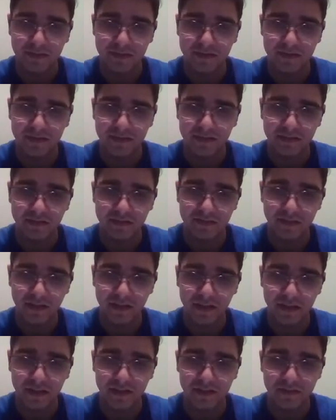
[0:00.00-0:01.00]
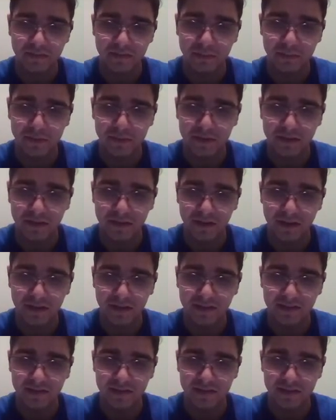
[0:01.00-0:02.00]
c5, but
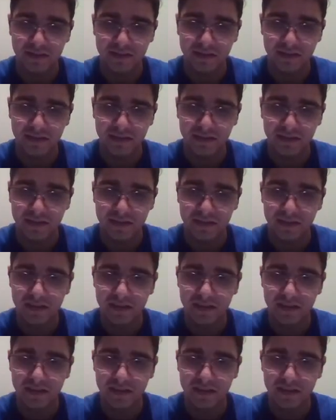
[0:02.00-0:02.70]
honestly,